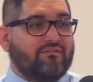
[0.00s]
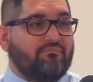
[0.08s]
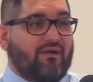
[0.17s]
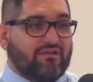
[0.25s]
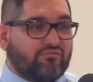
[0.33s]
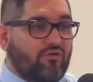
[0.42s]

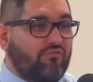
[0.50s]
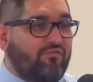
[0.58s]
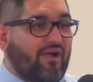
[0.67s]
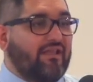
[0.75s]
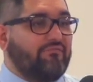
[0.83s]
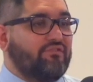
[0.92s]
Might as well
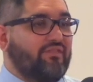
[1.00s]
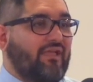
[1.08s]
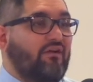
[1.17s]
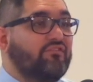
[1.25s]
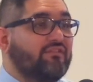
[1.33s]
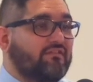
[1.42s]
find everything
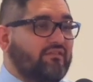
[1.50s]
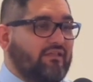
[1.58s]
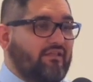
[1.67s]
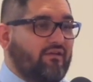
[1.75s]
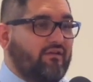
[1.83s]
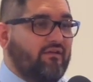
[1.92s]
else that's in
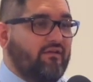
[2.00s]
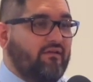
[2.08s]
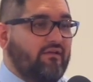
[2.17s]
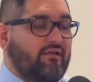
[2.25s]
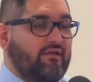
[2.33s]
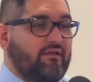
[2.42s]
there.
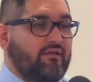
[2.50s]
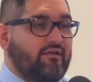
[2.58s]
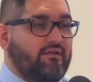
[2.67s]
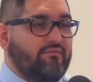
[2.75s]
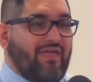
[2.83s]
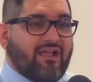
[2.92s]

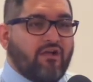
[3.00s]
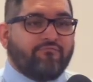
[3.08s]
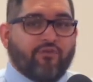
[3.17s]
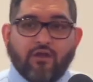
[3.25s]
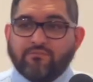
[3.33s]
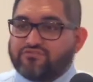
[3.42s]
That
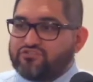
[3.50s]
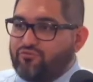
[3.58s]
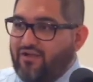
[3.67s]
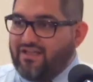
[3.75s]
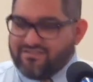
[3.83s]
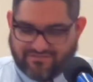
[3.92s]
confirms to
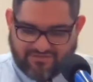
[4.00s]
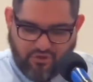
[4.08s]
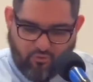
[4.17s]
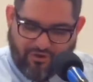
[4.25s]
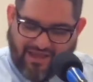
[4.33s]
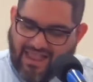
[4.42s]
us
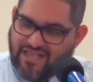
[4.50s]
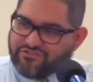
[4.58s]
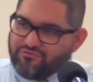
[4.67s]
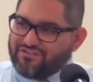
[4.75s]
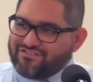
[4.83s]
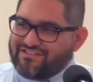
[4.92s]
what
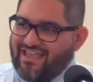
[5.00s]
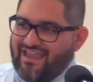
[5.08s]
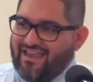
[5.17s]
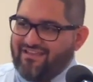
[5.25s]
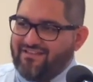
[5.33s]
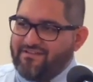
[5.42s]
Ezra is
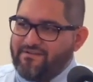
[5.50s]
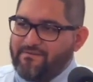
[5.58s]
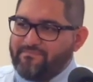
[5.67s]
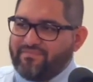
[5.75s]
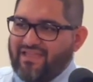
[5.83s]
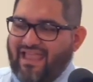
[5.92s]
saying.
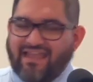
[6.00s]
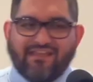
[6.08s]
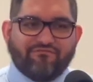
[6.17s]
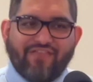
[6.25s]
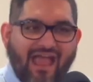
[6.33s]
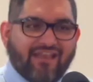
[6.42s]
And
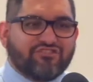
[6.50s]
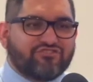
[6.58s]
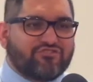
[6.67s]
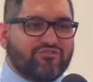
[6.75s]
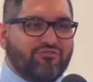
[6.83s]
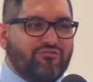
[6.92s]
if that is
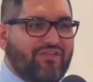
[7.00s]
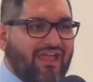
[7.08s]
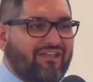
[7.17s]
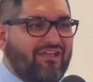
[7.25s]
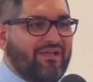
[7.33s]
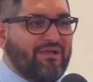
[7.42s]
true,
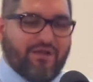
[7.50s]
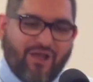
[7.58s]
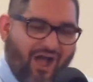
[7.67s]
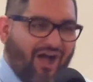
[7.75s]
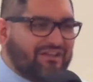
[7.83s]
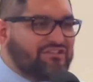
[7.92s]
then
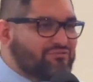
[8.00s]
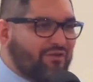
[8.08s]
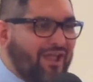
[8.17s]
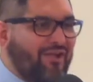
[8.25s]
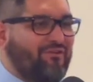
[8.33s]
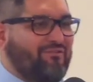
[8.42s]
God is
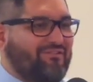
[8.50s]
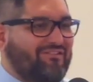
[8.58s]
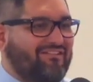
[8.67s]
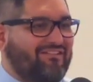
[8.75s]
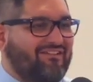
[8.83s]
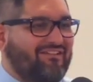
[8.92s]
real.
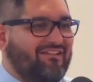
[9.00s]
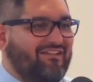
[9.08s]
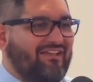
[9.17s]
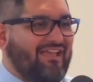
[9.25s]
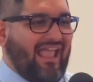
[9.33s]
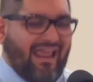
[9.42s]

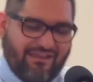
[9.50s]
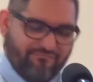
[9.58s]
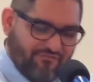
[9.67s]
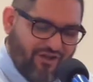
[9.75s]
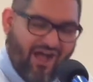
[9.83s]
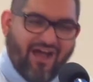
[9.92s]
And
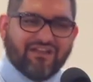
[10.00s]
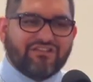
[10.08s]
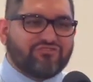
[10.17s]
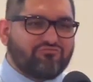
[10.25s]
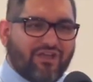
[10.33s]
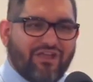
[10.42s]
if God
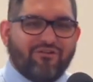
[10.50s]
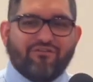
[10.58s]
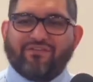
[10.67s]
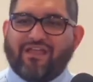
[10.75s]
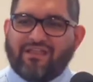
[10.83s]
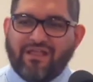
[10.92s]
is real,
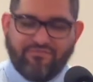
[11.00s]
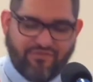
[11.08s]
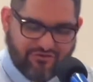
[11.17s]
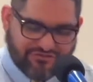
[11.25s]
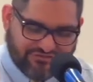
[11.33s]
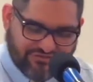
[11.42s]
then
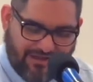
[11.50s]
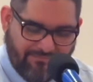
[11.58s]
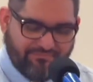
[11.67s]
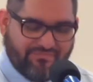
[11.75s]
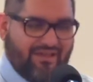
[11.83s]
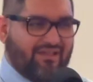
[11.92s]
there's
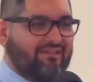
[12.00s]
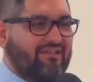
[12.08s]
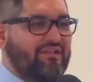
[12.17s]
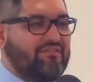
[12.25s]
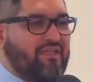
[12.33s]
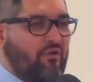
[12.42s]
something
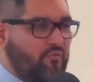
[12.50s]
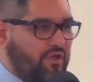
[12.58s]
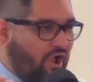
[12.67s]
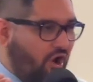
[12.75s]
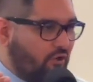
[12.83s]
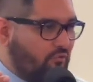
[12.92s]
that
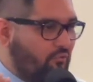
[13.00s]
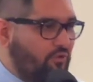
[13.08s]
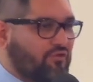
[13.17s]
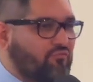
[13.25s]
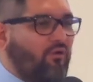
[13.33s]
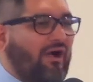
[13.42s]
we are
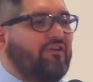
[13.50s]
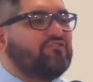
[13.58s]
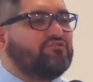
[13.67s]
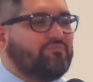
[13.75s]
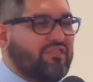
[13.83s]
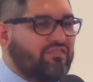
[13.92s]
worthwhile
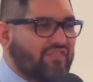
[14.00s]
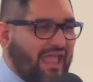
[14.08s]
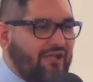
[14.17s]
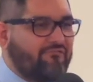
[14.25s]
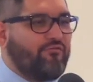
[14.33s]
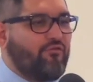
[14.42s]
to be
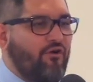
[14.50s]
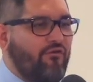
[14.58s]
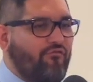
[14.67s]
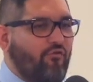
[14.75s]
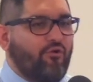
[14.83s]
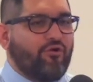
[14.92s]
thankful
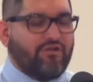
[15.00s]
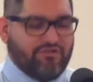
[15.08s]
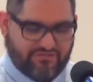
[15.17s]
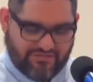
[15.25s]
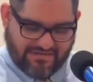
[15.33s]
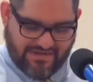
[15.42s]
for
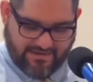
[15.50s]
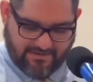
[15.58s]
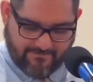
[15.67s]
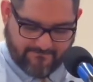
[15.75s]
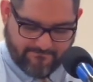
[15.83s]
today.